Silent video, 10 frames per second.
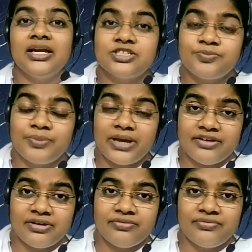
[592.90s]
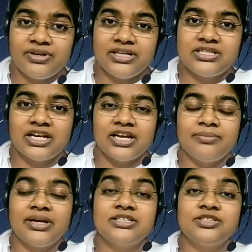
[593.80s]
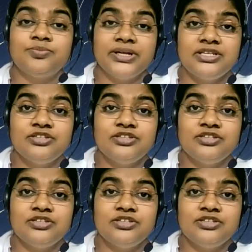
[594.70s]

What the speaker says: Every time expected